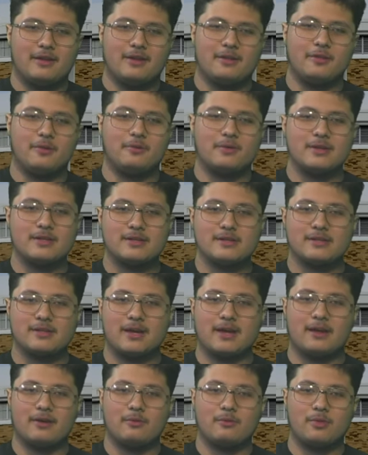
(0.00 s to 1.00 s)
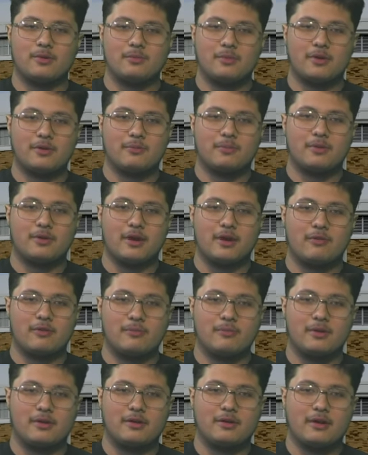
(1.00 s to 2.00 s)
The winds at one mile per hour,
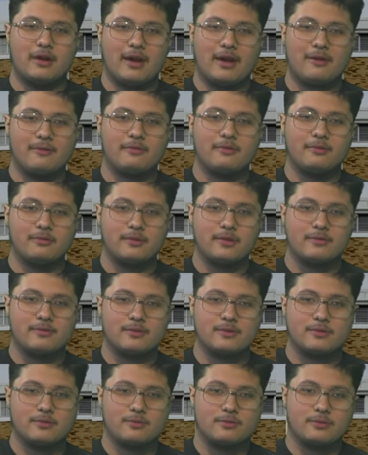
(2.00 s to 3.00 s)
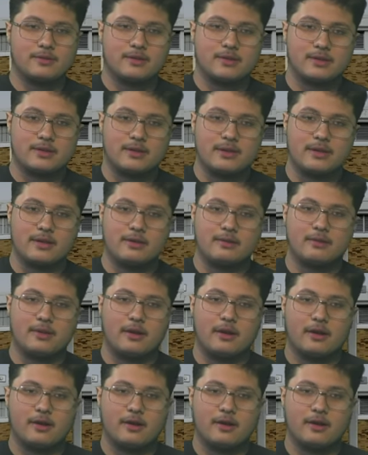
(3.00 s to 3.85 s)
but after leaving school today, the high